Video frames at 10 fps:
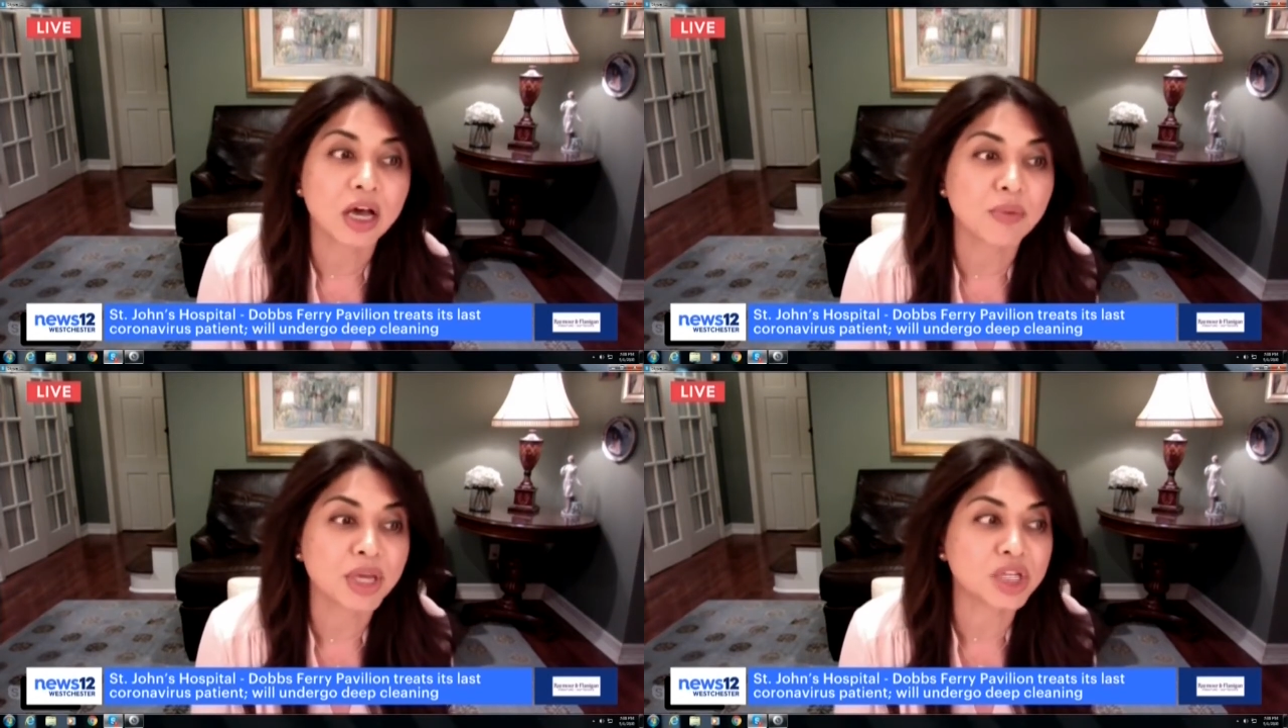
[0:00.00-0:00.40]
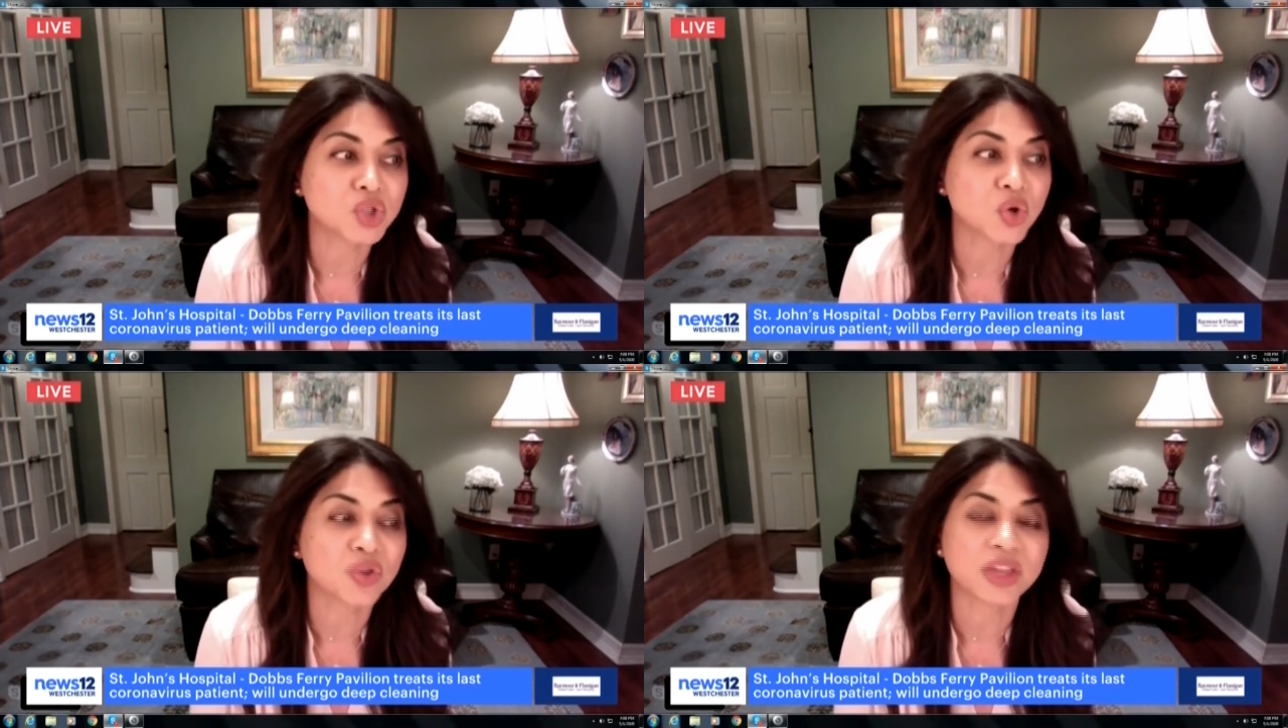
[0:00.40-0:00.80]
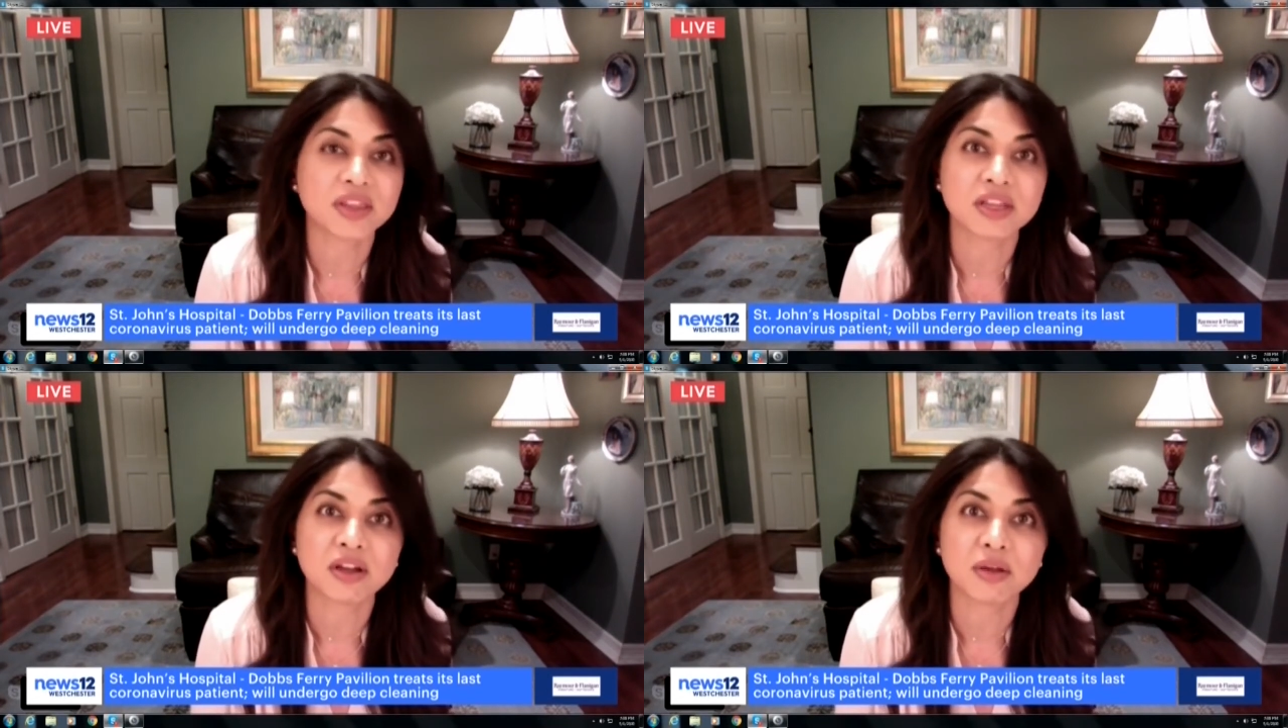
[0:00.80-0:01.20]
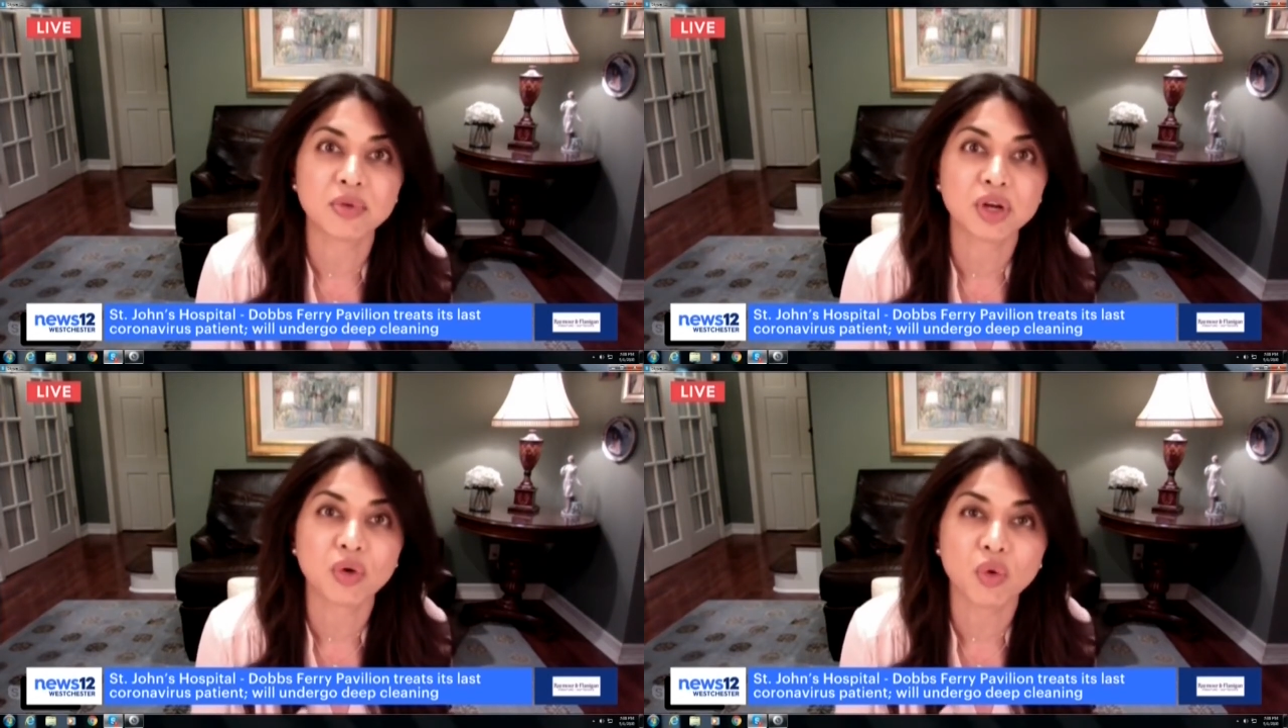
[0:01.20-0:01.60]
making sure that
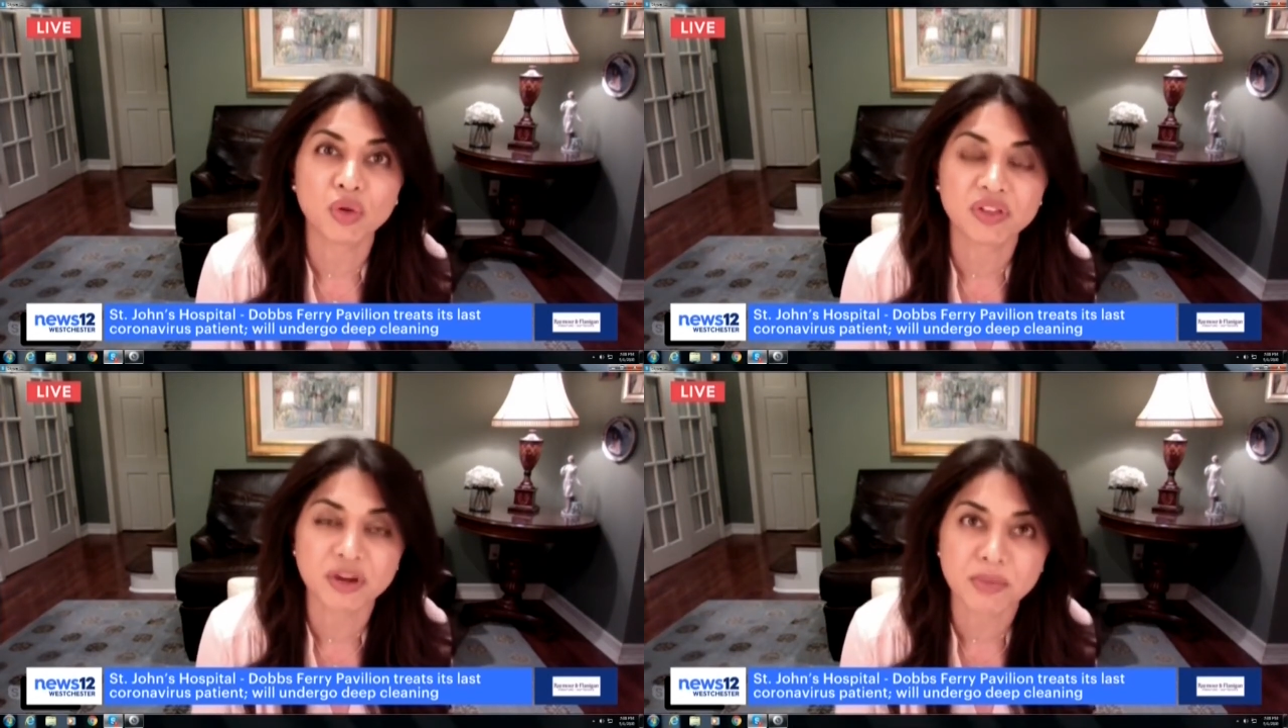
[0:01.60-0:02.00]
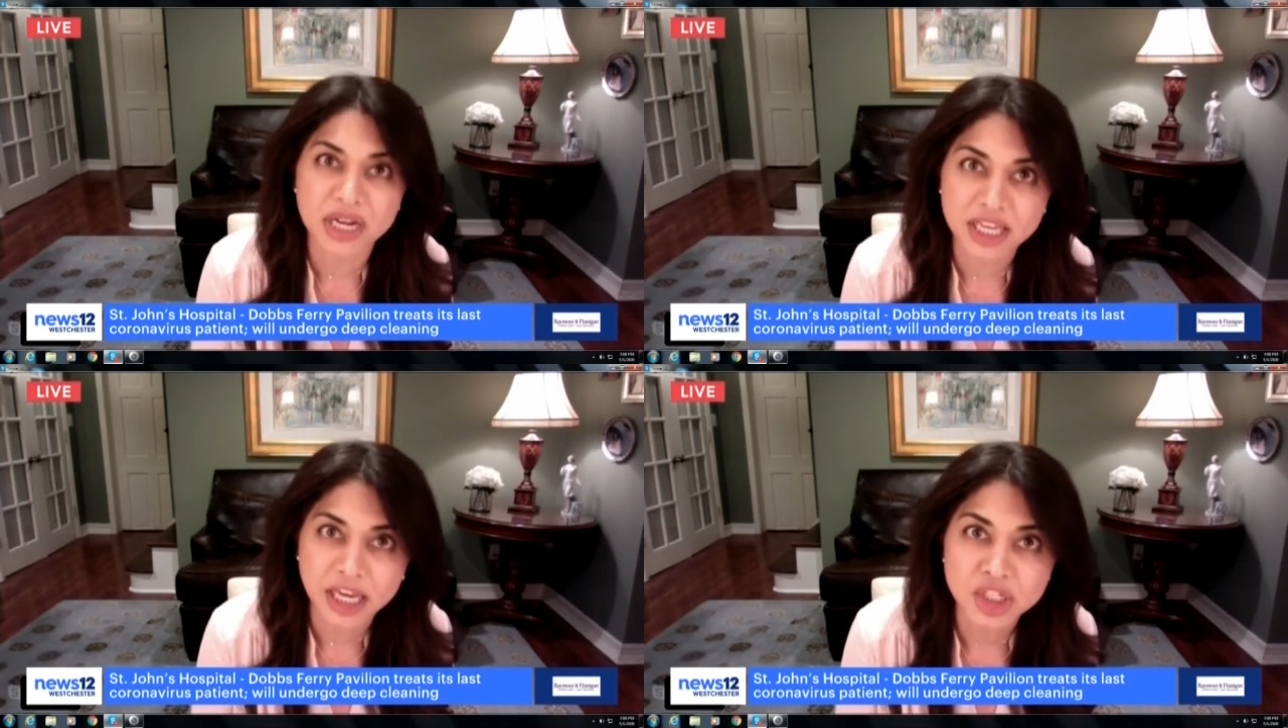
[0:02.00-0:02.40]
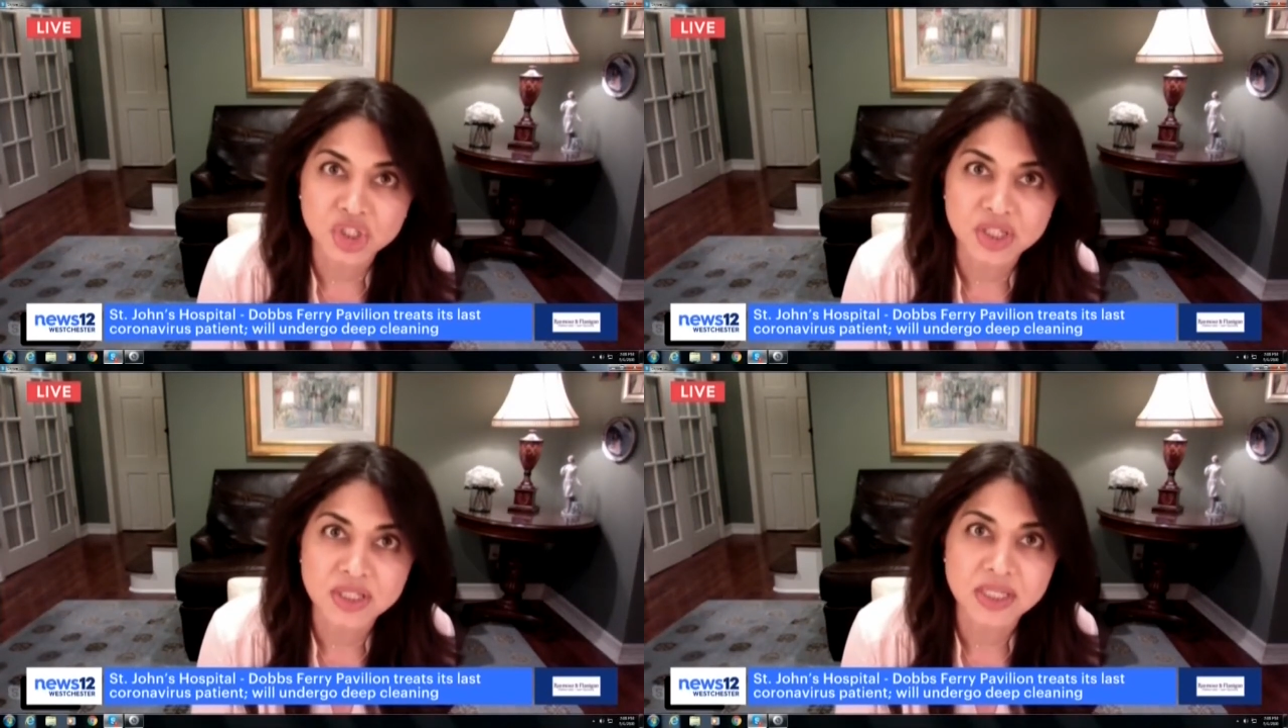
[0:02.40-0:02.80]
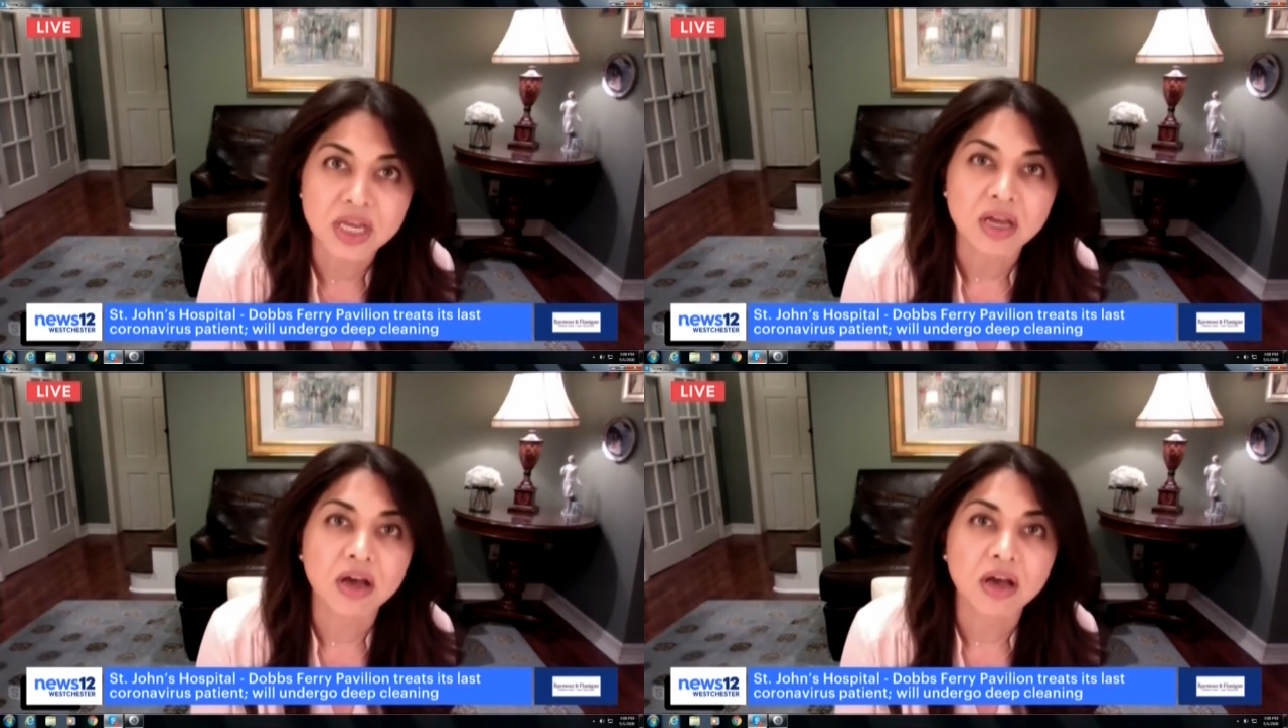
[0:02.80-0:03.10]
all of their medications